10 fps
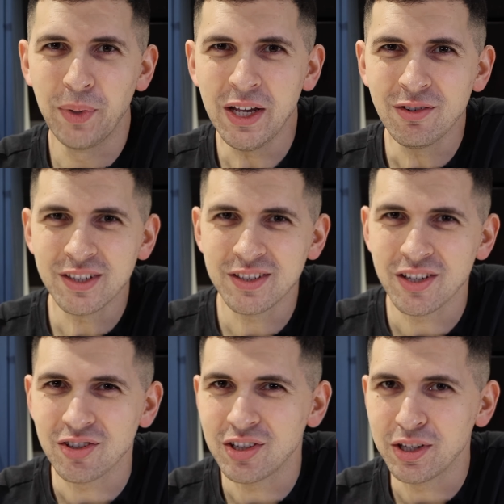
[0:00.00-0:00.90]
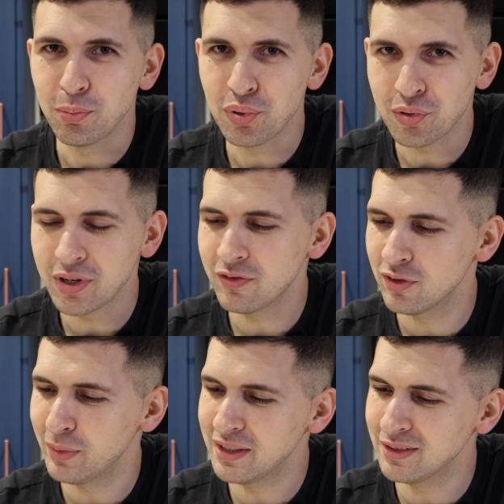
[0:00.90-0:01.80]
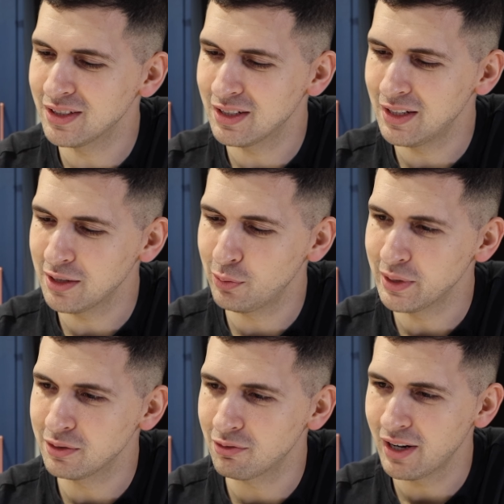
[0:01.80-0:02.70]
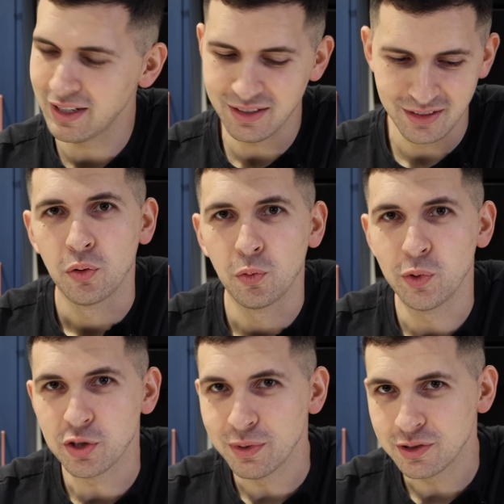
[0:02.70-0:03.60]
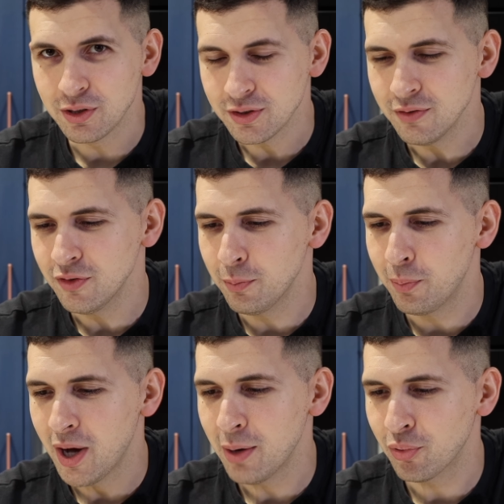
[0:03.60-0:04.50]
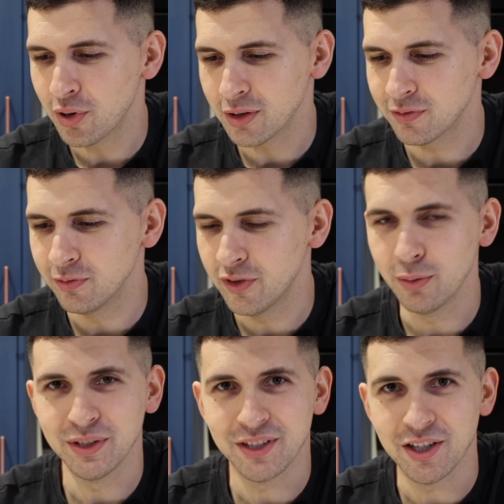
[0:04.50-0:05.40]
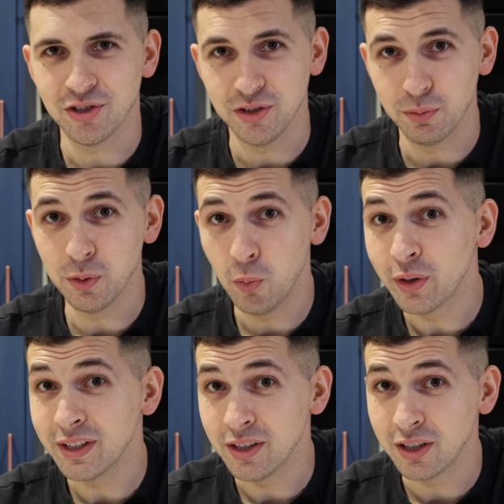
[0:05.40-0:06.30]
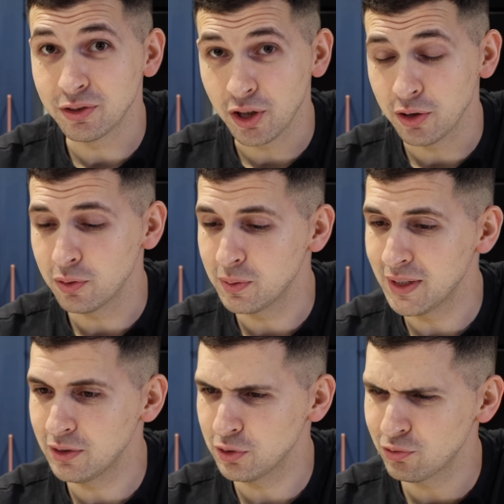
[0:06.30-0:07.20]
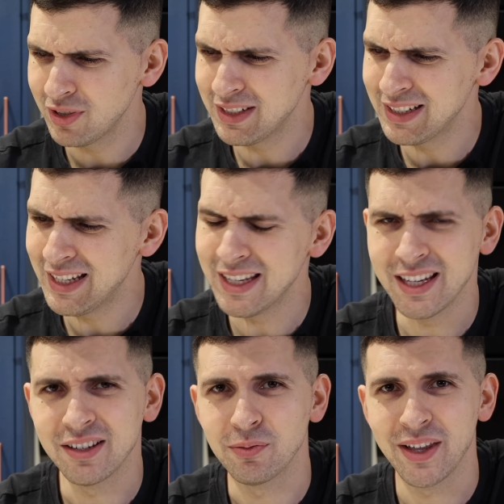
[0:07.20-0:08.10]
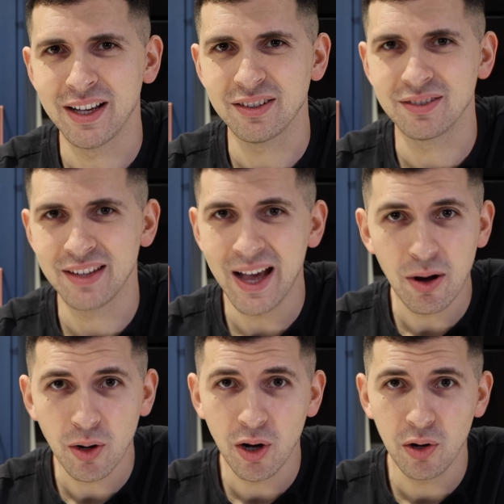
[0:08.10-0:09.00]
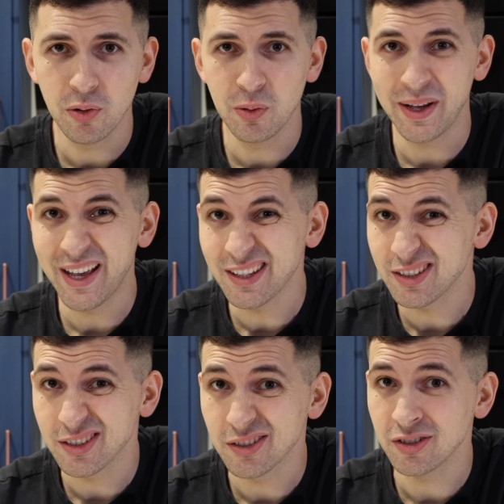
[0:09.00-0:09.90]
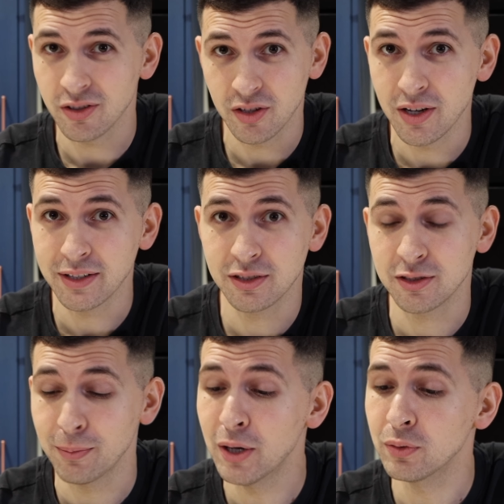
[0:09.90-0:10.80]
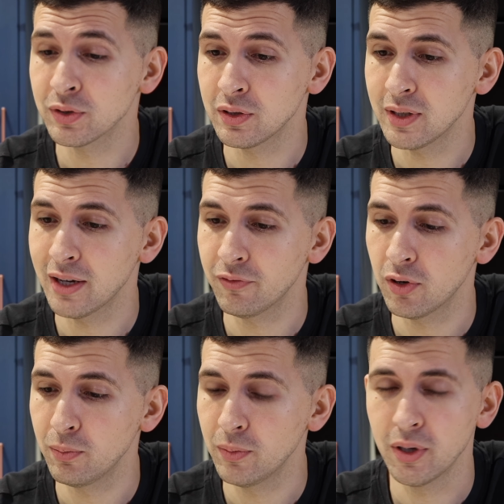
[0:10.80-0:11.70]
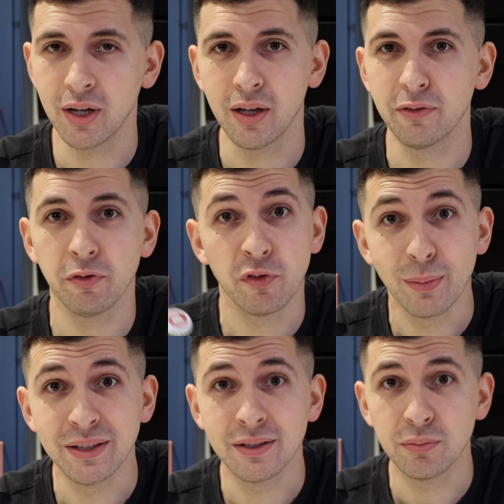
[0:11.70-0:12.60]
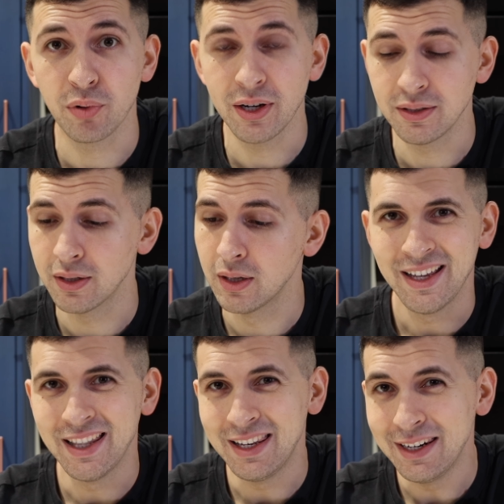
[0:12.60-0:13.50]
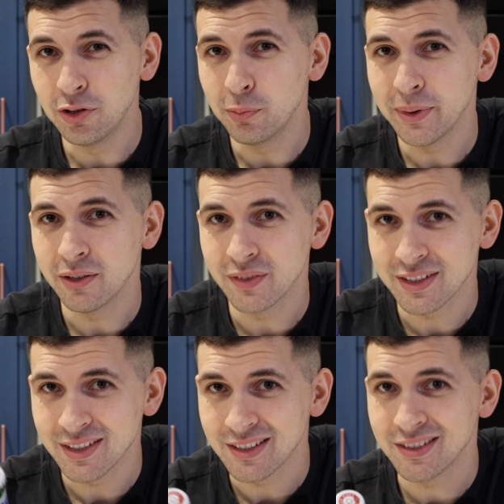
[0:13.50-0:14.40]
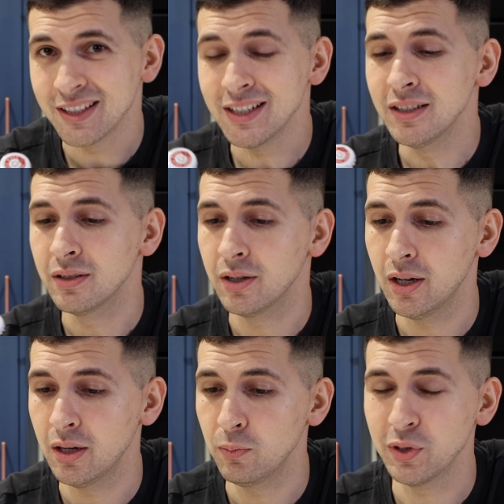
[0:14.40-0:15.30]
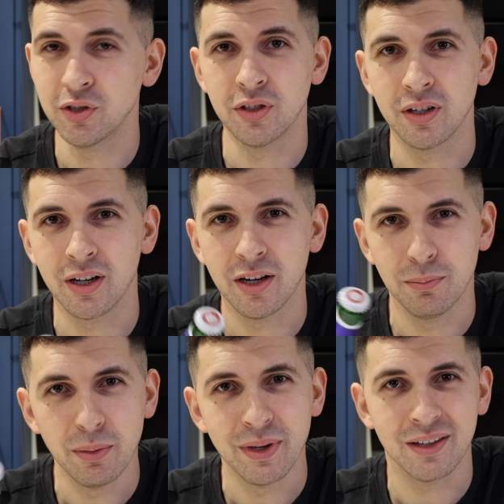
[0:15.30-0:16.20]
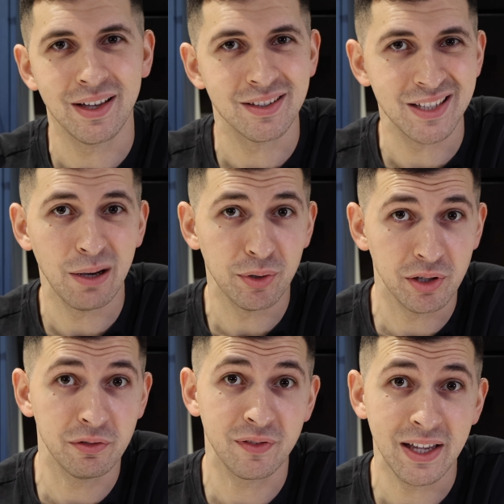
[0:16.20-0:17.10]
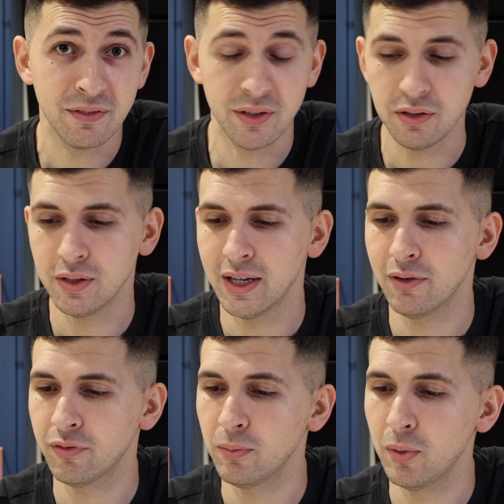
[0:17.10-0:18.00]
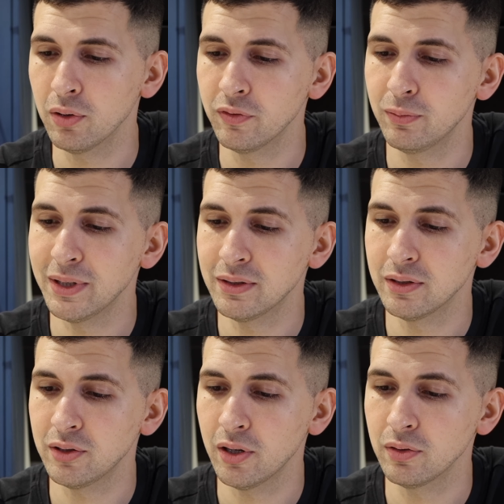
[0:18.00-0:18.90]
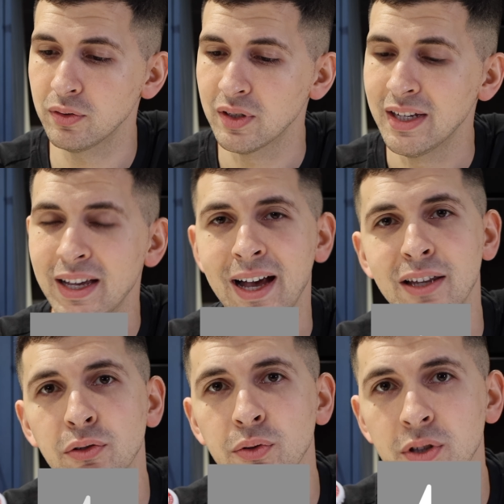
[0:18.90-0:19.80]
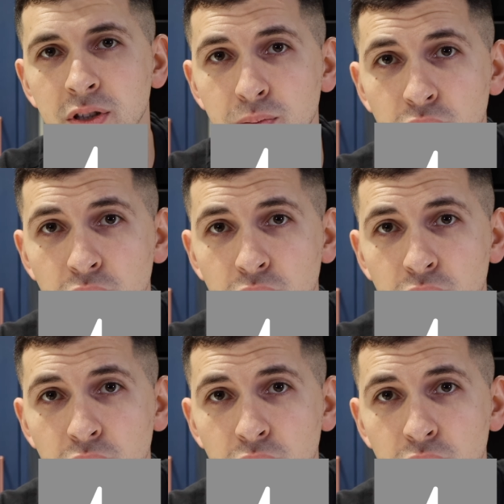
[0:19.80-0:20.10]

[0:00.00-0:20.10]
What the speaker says: Beer is essentially a pre-fermented liquid grain, which means lots of the byproducts from fermentation that we want in our dough is already here. That's alcohol, esters, so the nice smells that you get from kind of a fermented bread, a little bit of acidity, which is going to kind of mimic that sourdough flavour that you get from long fermented doughs, and also some